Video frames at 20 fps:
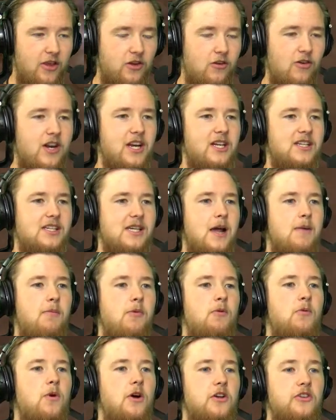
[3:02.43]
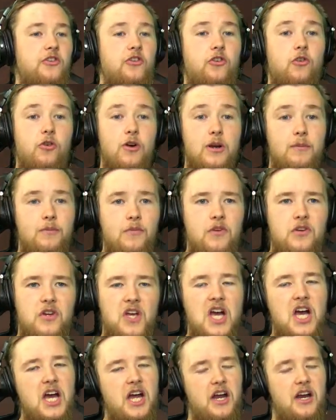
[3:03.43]
great example was Grimm's
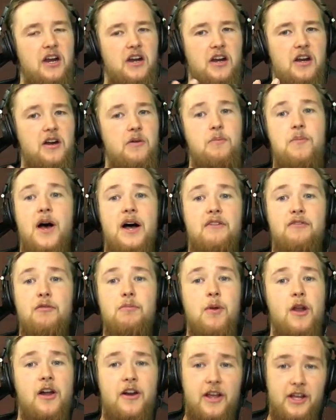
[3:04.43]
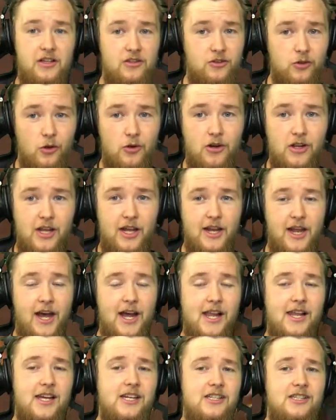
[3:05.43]
Path of Blood and Total
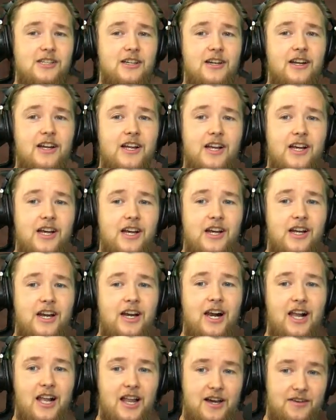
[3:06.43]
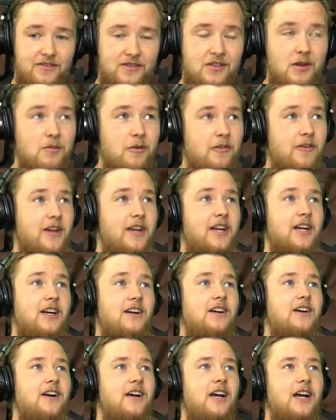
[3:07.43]
Annihilation. I'll have some of it
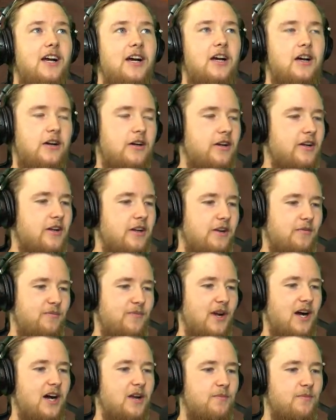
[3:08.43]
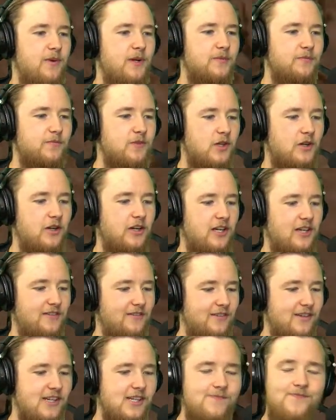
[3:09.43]
here behind me, so you can
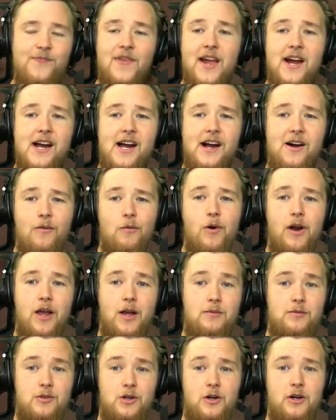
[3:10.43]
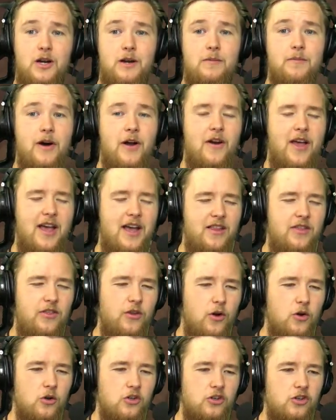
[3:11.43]
see what I'm talking about. And
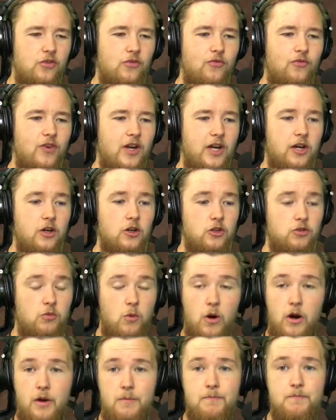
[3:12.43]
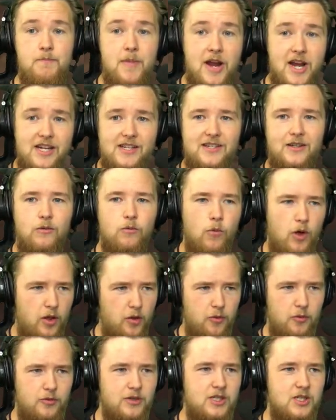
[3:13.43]
those videos were amazing. One
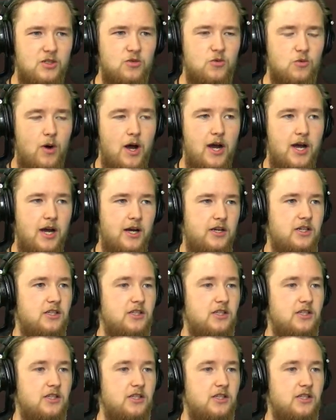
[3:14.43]
of the reasons why I